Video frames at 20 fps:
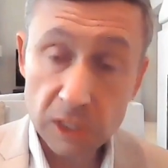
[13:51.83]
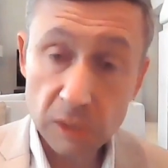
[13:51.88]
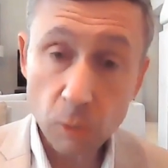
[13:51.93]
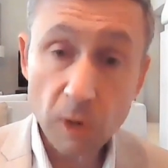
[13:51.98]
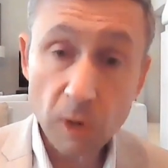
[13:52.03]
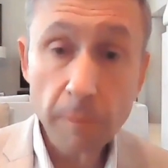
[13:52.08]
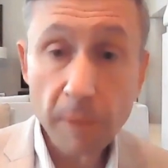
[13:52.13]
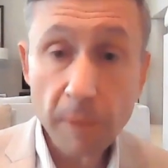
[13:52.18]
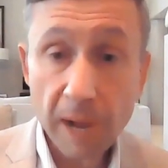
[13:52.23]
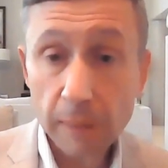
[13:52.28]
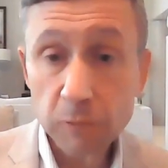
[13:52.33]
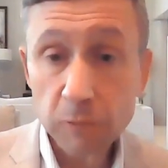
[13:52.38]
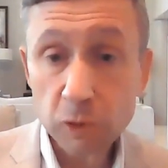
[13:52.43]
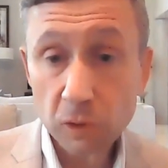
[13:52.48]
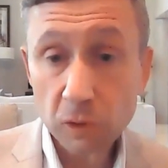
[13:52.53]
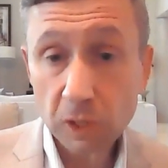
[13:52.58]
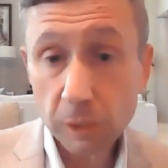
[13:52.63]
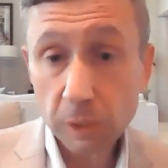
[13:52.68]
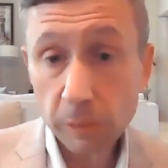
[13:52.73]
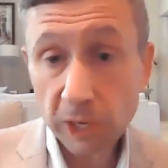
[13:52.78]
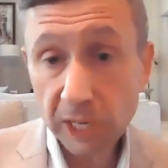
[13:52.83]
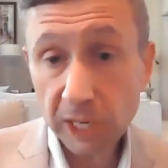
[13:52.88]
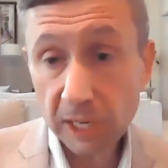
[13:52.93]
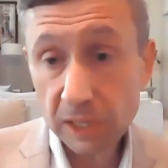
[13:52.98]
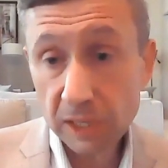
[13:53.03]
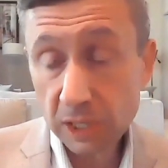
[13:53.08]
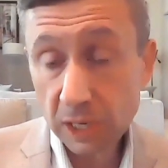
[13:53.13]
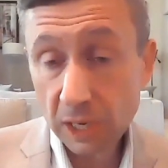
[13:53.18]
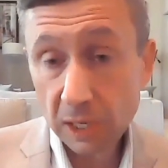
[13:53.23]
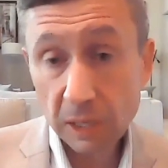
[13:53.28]
and what Moms for Liberty
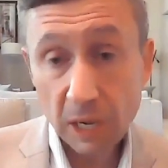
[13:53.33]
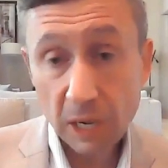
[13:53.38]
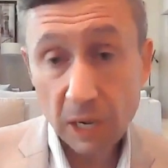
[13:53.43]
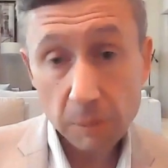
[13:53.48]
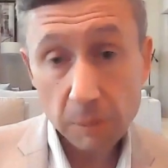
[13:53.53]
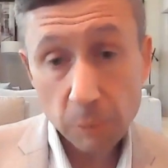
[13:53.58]
has done,